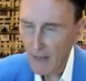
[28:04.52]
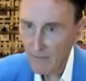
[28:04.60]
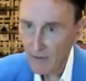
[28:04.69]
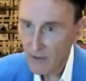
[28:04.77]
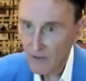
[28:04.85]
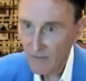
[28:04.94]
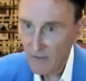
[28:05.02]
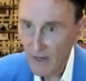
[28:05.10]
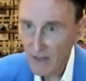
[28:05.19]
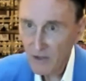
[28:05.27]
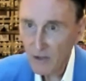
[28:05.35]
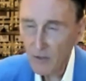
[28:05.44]
adverse
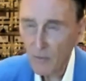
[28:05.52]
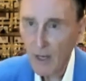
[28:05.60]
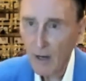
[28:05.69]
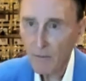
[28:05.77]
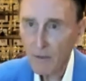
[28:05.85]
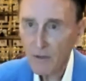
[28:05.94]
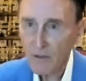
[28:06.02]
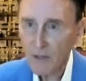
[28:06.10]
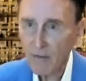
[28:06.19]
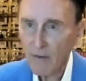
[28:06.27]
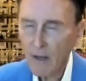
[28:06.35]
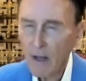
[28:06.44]
effects and you want to help
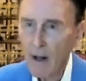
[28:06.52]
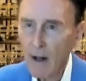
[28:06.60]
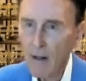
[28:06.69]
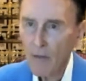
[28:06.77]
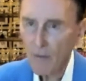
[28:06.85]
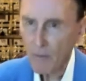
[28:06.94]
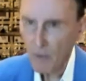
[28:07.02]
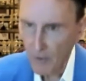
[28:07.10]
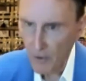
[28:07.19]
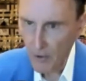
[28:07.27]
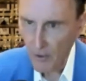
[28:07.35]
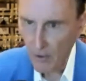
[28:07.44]
yourself, the
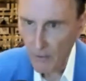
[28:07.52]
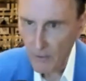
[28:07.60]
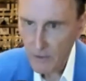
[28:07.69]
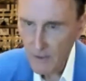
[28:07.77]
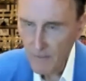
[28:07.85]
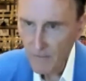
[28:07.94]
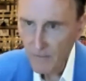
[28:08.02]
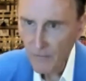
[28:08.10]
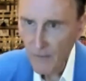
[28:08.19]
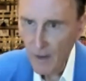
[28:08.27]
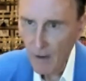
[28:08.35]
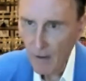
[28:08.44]
protocols
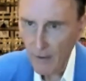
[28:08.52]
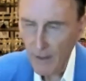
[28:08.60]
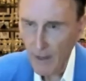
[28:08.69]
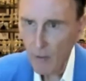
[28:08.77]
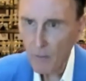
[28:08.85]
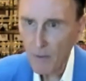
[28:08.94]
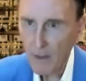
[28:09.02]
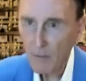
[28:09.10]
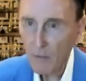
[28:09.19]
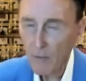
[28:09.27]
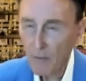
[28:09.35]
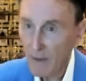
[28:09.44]
are to help
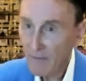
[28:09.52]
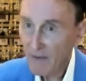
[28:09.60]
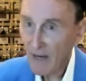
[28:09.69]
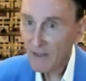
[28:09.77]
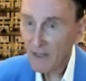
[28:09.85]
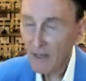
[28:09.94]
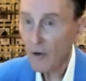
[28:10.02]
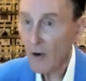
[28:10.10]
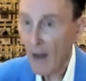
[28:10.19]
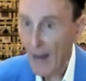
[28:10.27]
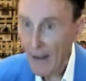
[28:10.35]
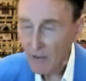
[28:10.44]
people who've been vaccinated or
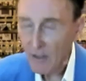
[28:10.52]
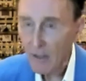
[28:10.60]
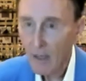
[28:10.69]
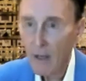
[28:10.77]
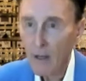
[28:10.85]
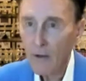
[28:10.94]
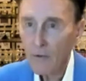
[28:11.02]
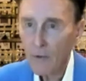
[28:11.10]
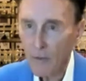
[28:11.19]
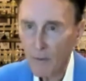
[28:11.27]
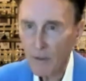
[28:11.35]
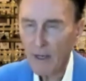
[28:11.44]
haven't
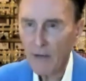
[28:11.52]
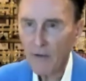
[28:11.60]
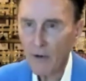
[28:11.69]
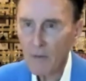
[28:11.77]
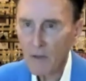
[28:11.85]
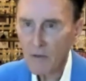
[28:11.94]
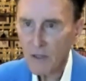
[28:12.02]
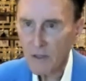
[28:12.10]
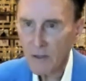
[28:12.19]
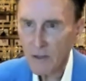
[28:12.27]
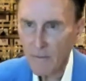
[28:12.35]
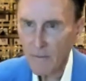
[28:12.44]
to protect their immune
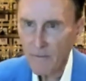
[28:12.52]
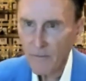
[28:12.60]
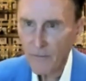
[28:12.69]
system.